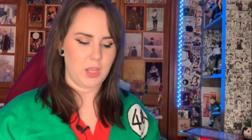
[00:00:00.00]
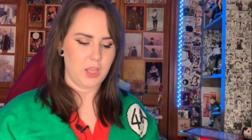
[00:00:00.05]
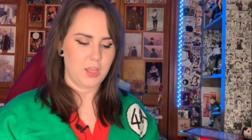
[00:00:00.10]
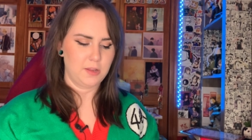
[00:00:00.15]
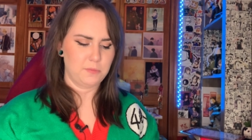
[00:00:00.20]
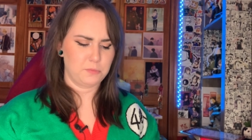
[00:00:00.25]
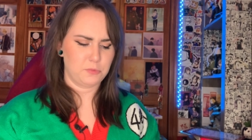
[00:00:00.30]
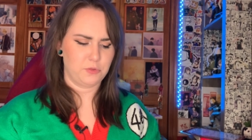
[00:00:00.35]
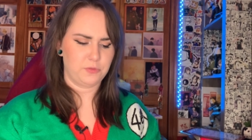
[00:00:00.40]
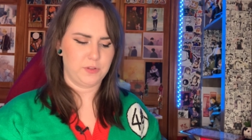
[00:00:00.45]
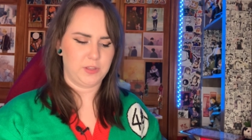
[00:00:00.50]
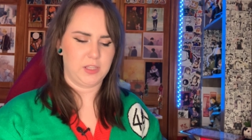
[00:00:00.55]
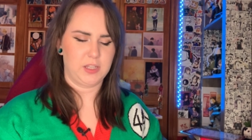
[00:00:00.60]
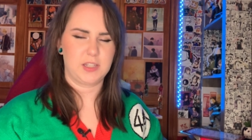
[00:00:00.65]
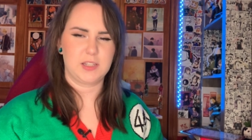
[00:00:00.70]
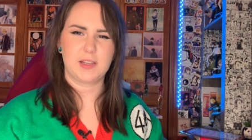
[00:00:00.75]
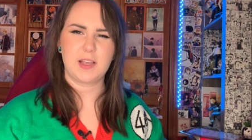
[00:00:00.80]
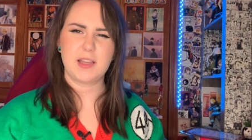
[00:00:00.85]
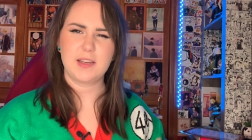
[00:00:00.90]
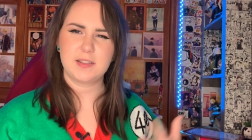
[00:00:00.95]
And moving
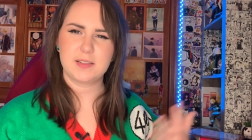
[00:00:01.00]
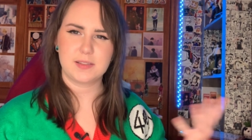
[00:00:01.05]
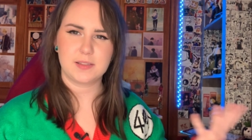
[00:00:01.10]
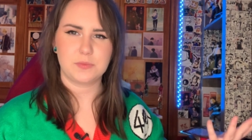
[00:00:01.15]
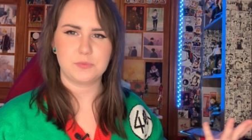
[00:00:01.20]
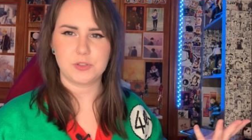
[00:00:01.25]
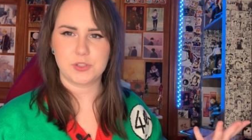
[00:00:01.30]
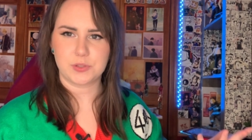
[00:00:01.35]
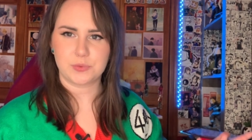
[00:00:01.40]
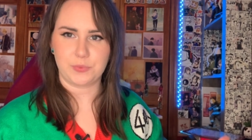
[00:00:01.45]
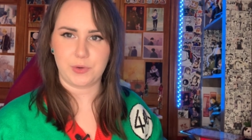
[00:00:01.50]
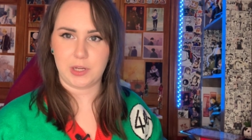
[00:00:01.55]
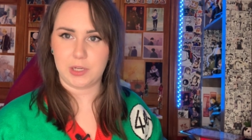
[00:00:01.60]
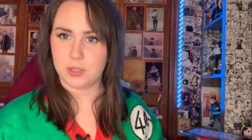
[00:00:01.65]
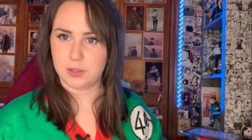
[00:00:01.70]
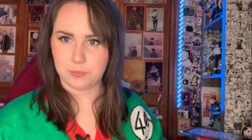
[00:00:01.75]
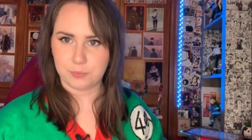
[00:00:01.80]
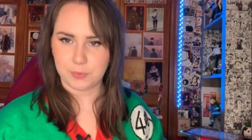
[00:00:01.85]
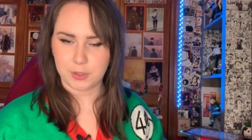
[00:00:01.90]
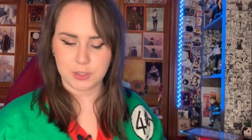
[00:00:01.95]
into kind of some just
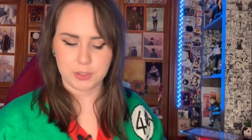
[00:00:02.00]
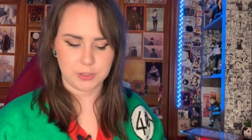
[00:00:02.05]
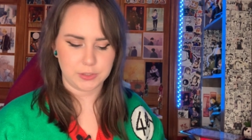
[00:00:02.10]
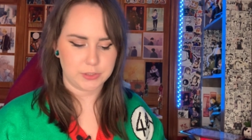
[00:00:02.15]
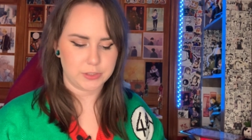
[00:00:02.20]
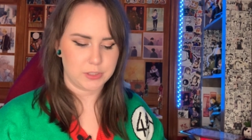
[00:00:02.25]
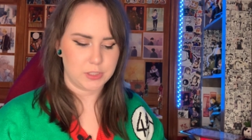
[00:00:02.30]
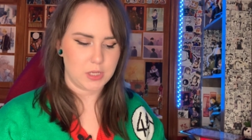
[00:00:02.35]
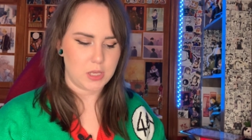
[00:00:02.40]
random merch.